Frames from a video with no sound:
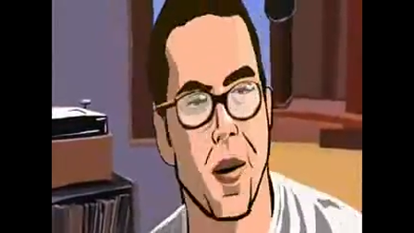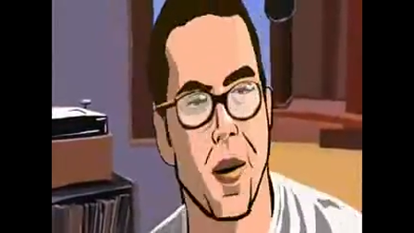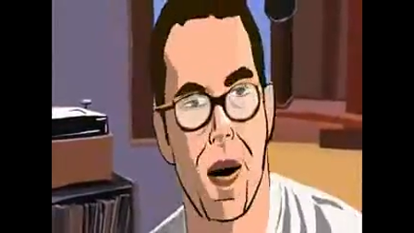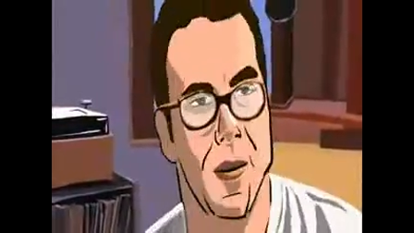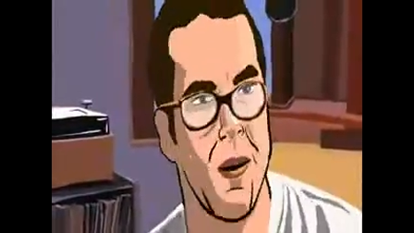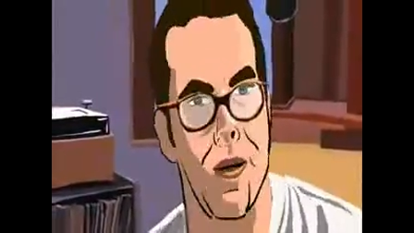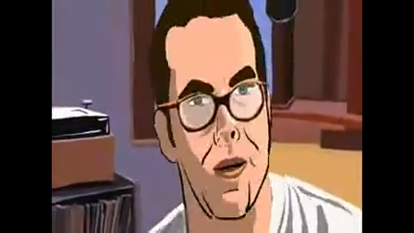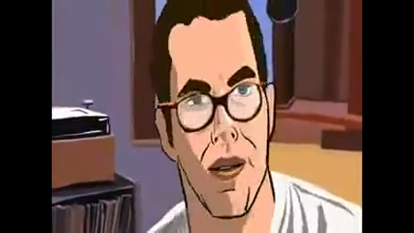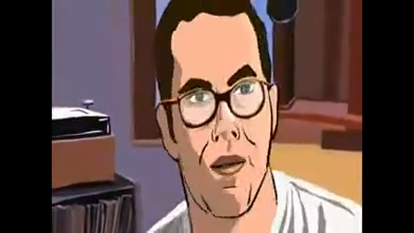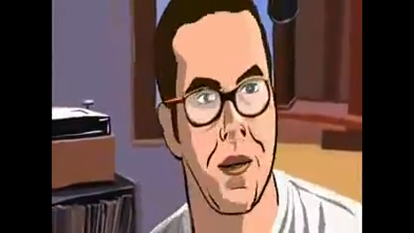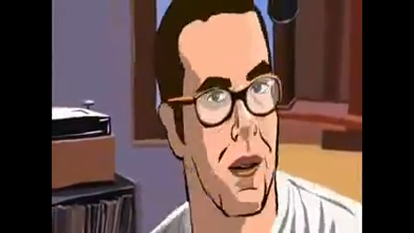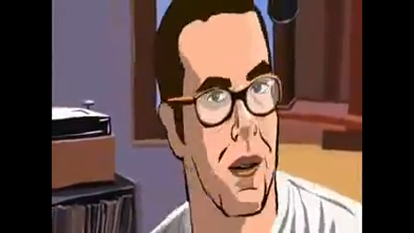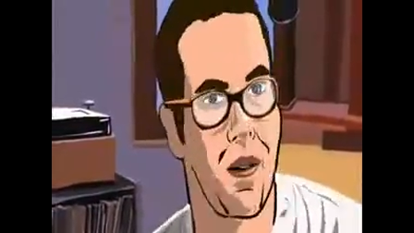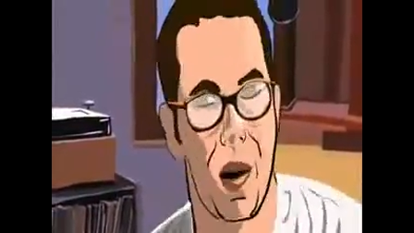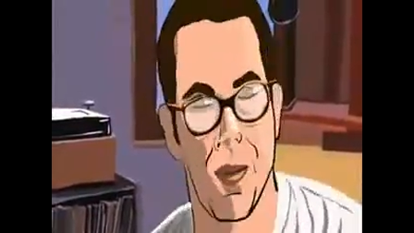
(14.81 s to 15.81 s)
St.
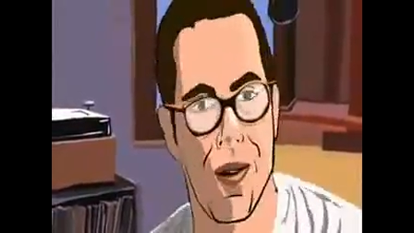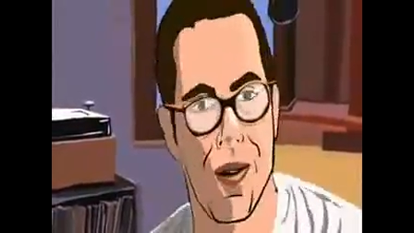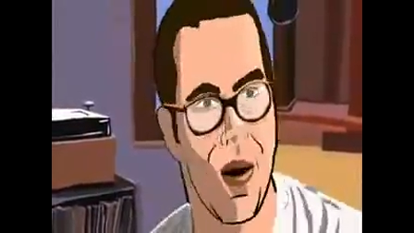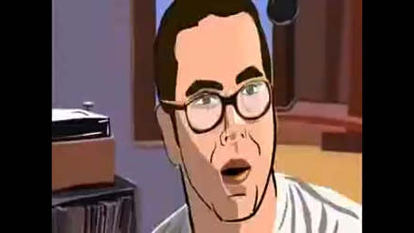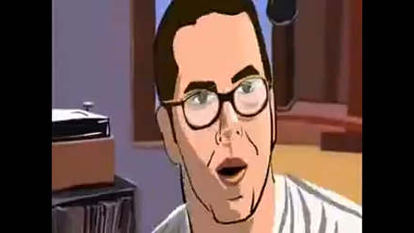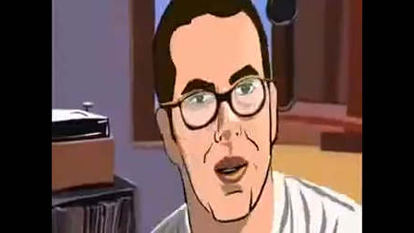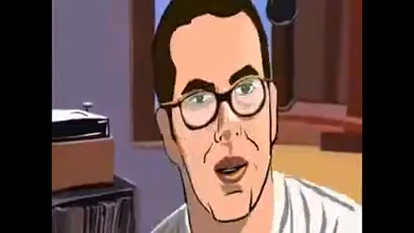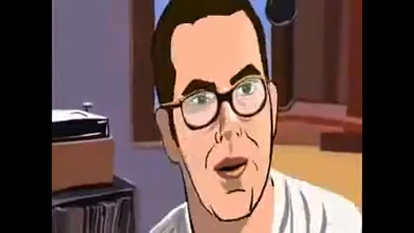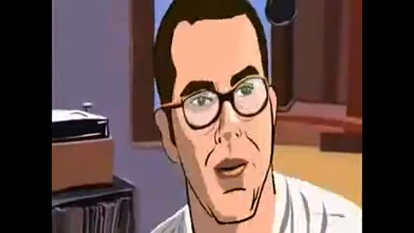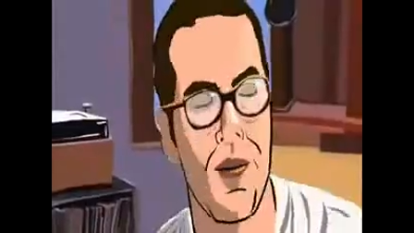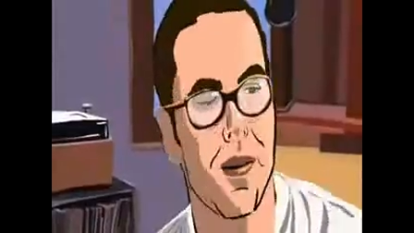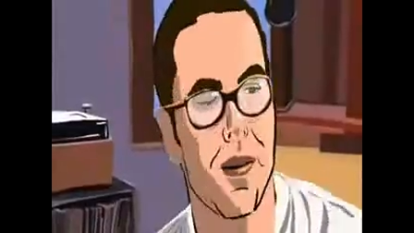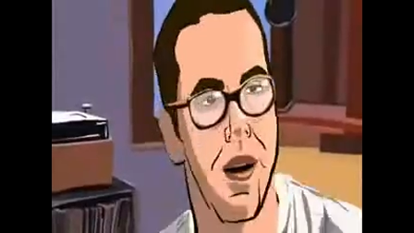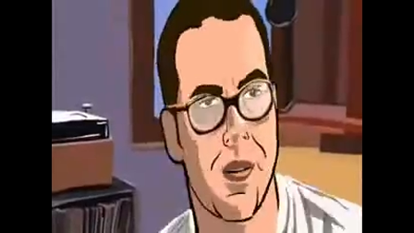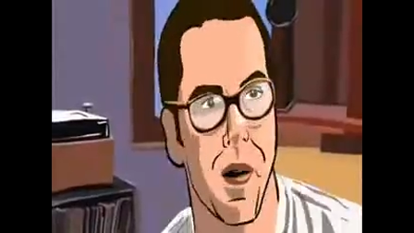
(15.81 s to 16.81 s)
Augustine, St. Thomas
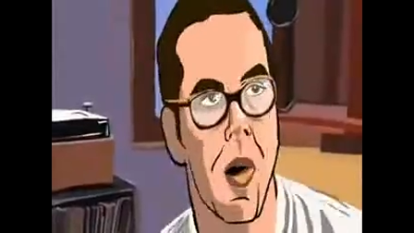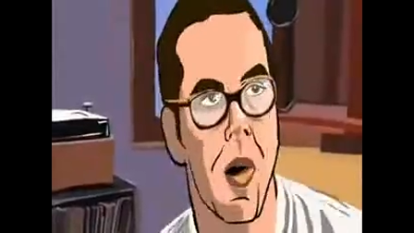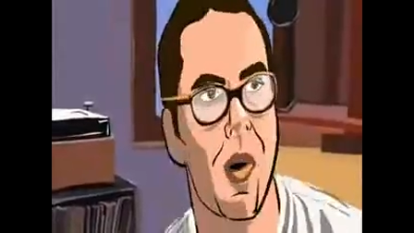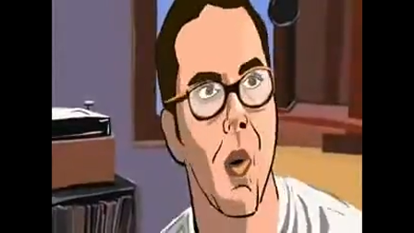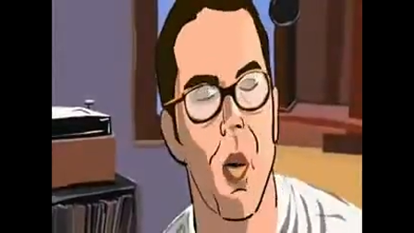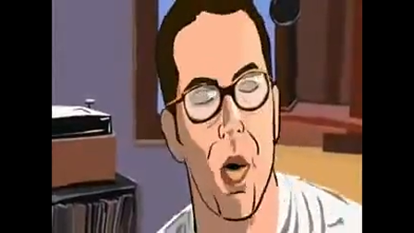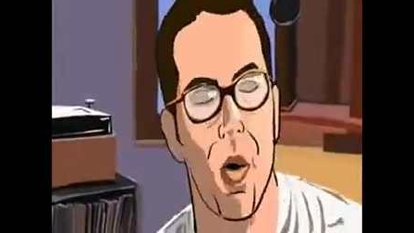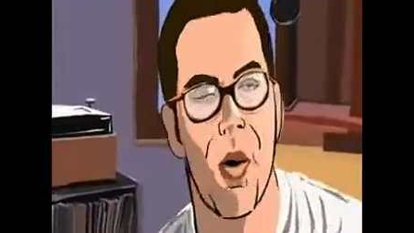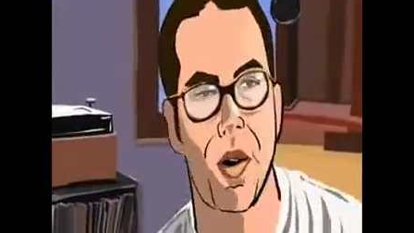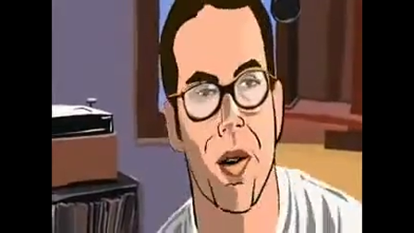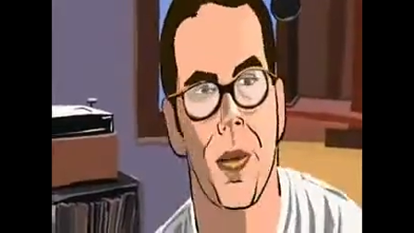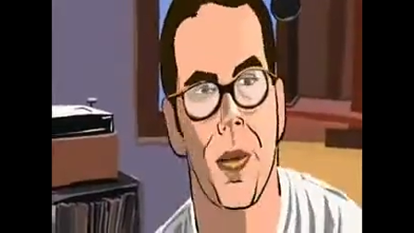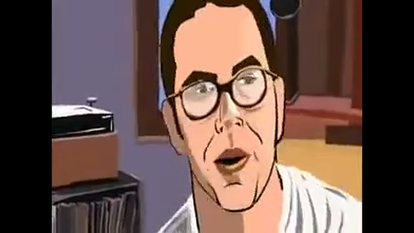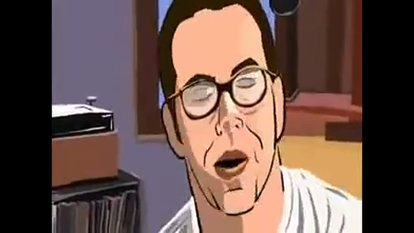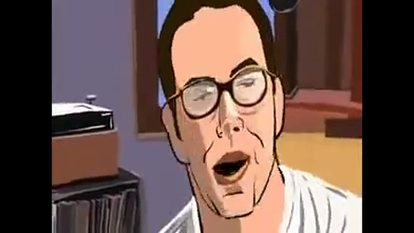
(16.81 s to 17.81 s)
Aquinas, these guys all
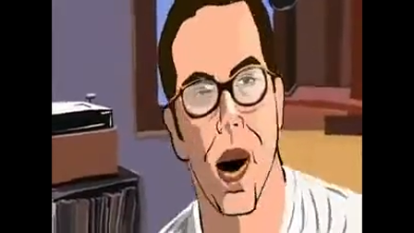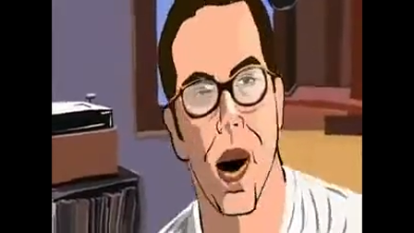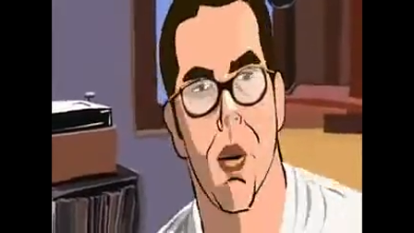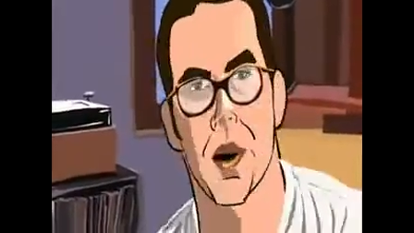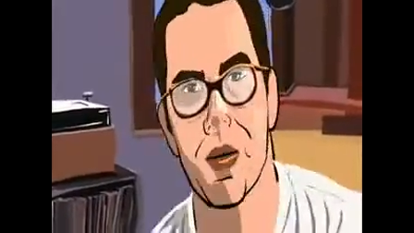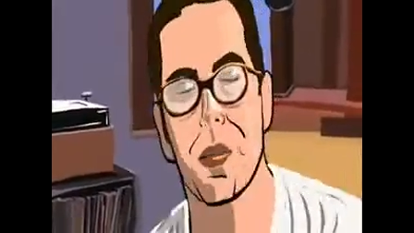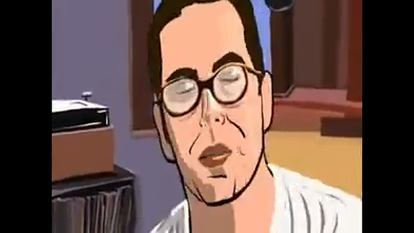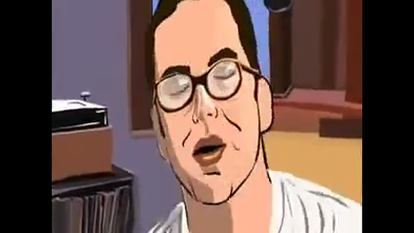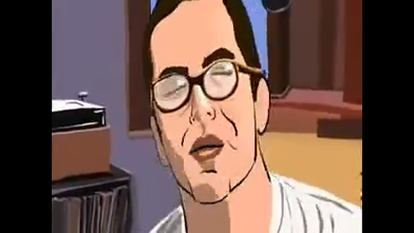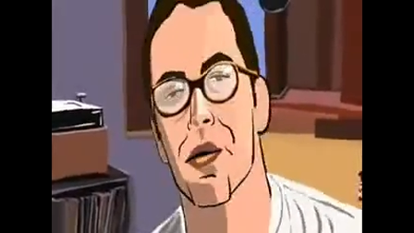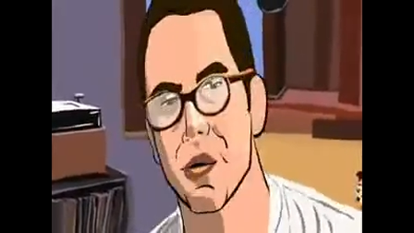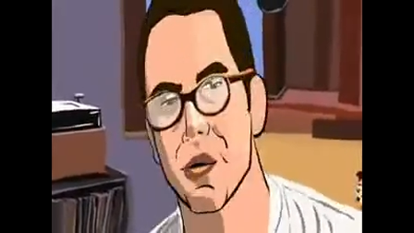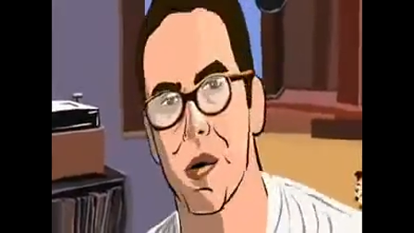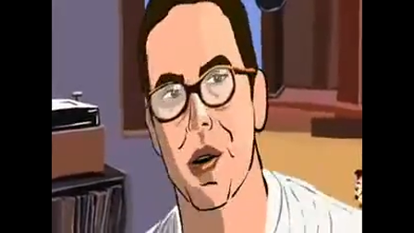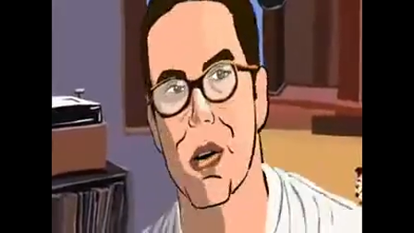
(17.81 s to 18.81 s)
worried about how we
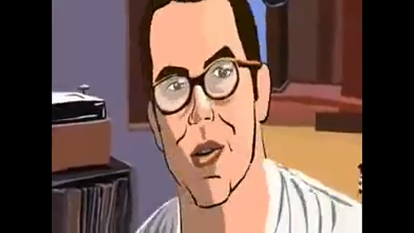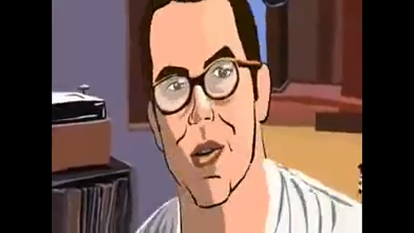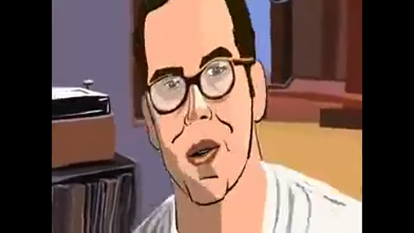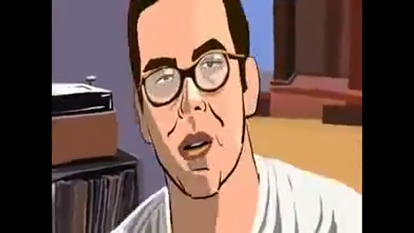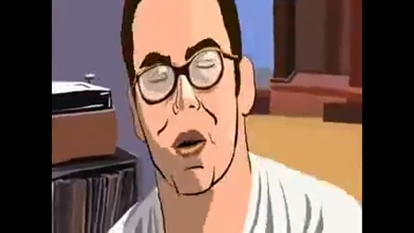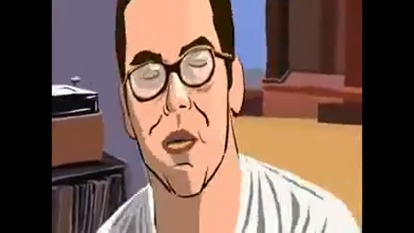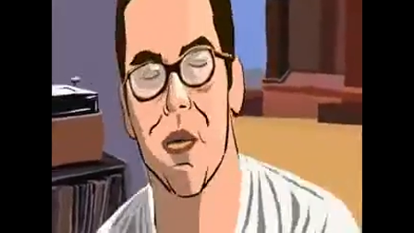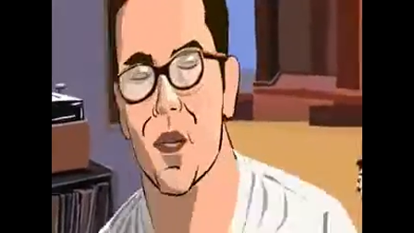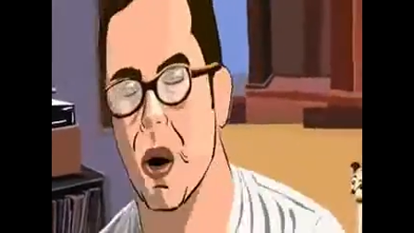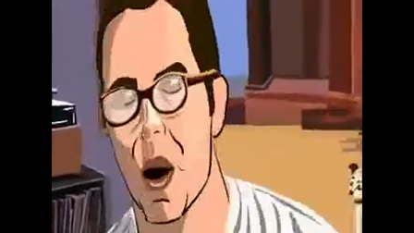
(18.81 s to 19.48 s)
can be free